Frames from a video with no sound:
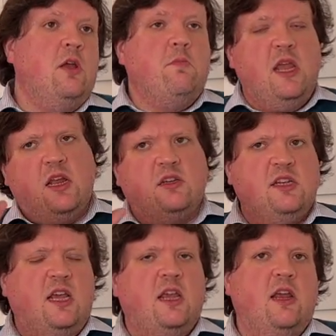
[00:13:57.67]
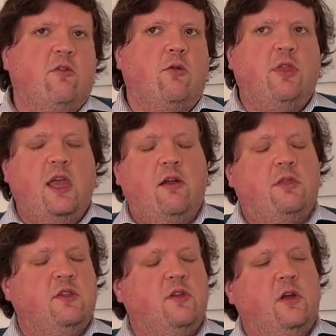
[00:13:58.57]
make a tick here or there,
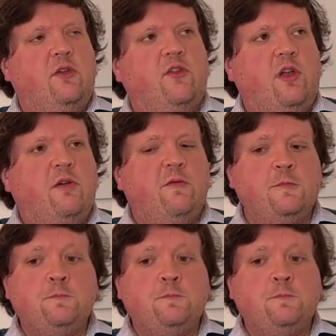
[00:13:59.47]
this kind of stuff.